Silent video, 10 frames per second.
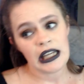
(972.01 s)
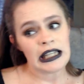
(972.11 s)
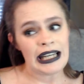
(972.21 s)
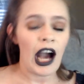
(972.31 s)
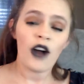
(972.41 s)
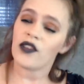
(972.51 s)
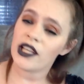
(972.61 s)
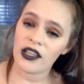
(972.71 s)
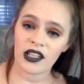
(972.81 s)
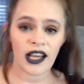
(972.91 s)
Hopefully in the
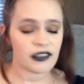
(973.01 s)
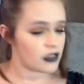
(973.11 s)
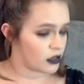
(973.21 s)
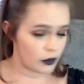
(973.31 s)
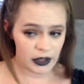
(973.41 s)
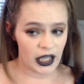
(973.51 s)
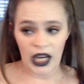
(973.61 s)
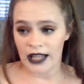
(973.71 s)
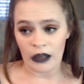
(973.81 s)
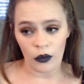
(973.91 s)
next little bit. I
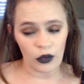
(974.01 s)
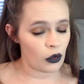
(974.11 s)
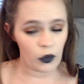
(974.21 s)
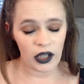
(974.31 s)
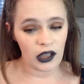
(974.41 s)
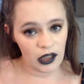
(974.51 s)
don't know when.